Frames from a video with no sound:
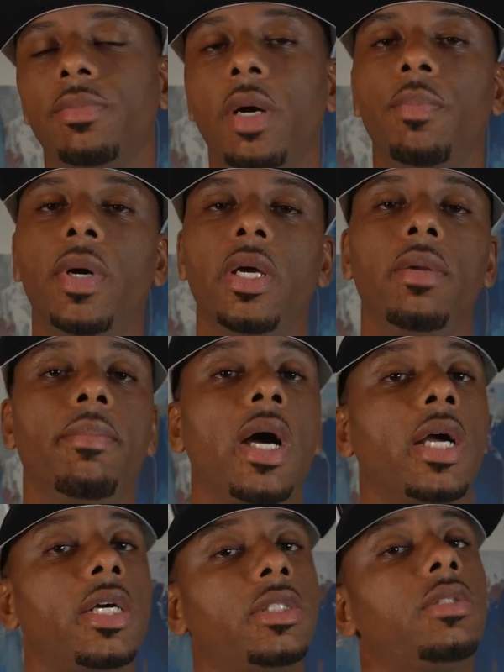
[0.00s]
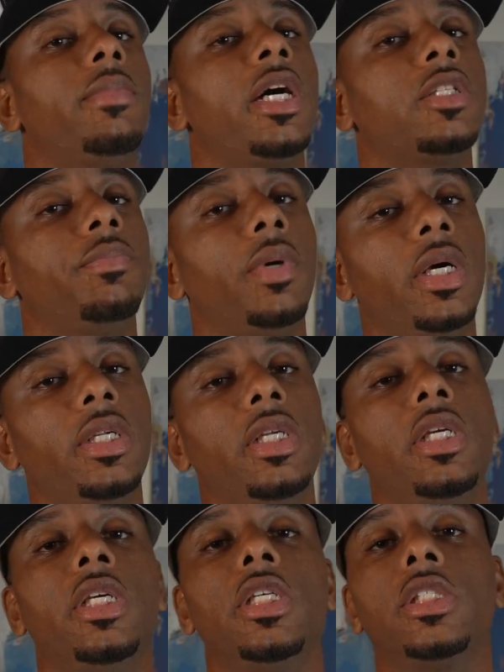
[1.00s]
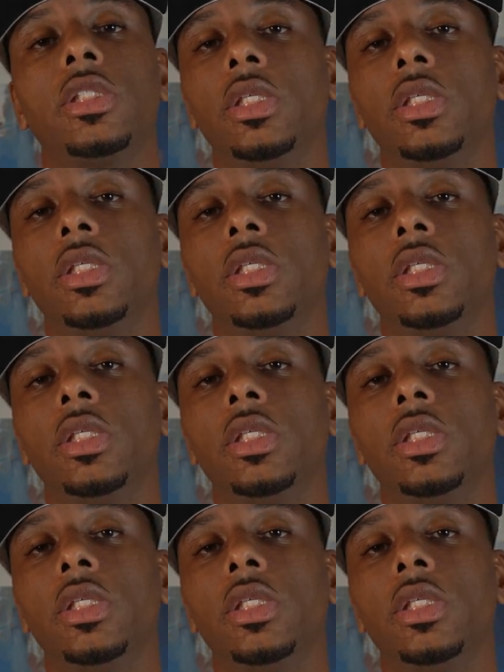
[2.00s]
my button. My customized button is